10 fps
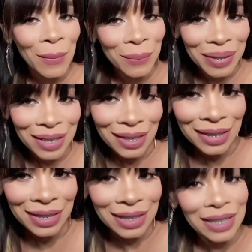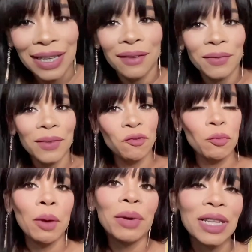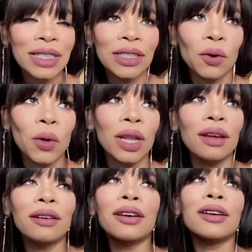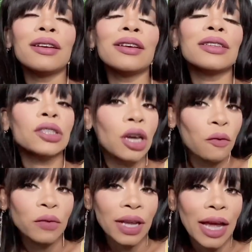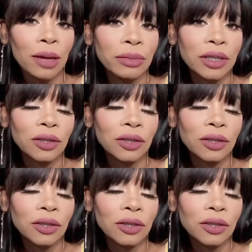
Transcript: Because remember this, y'all, tough times